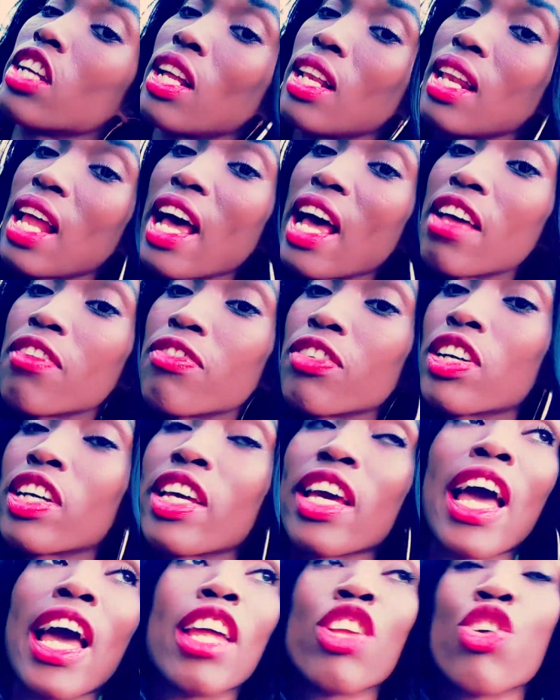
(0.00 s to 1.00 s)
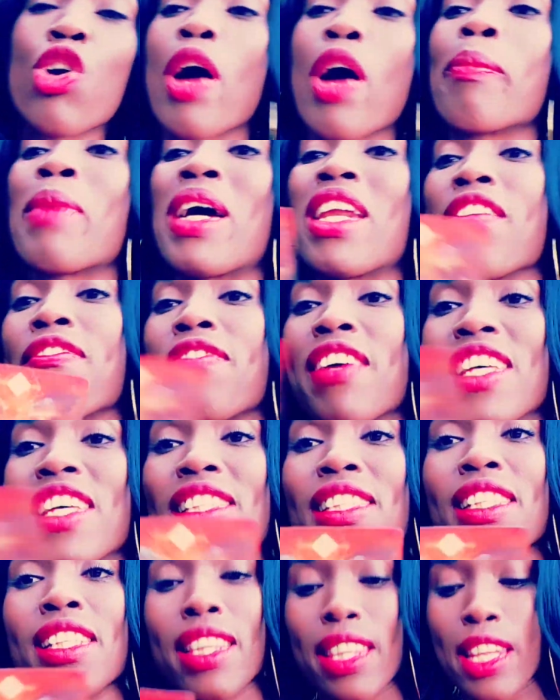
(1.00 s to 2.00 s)
your life, okay? And you are
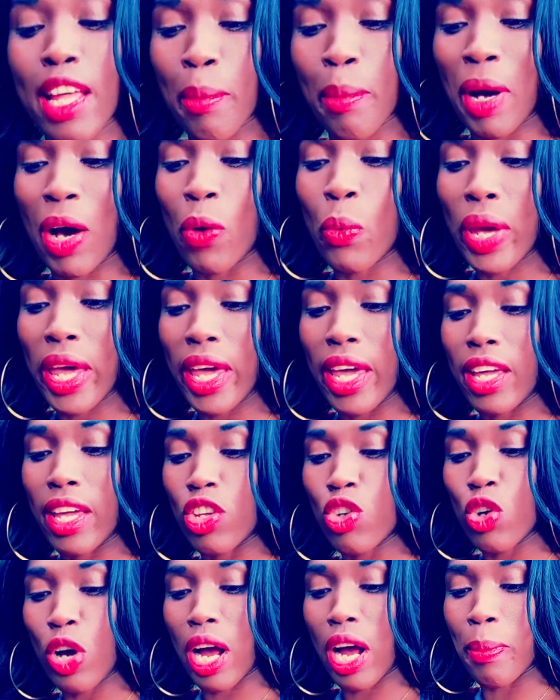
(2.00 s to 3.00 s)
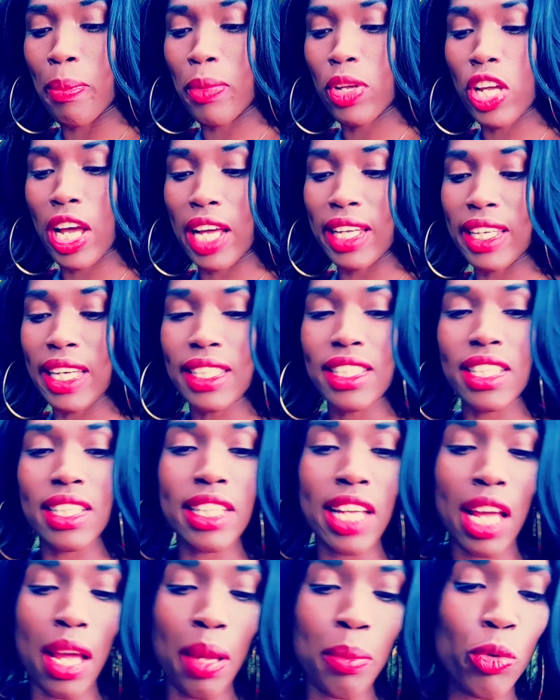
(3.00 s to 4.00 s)
manifesting them away. You are you are getting
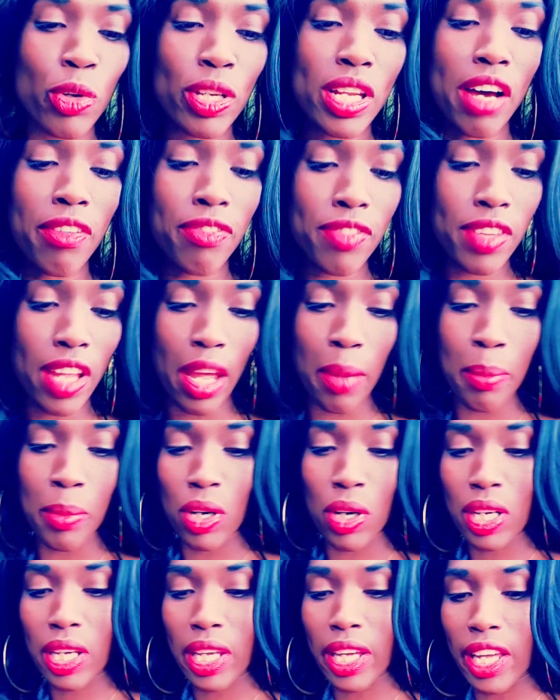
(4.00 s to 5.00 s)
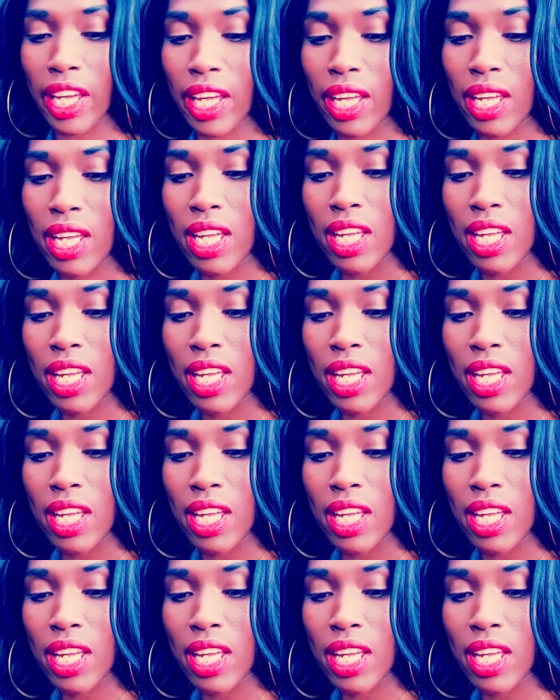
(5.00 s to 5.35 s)
the, rid of them, okay?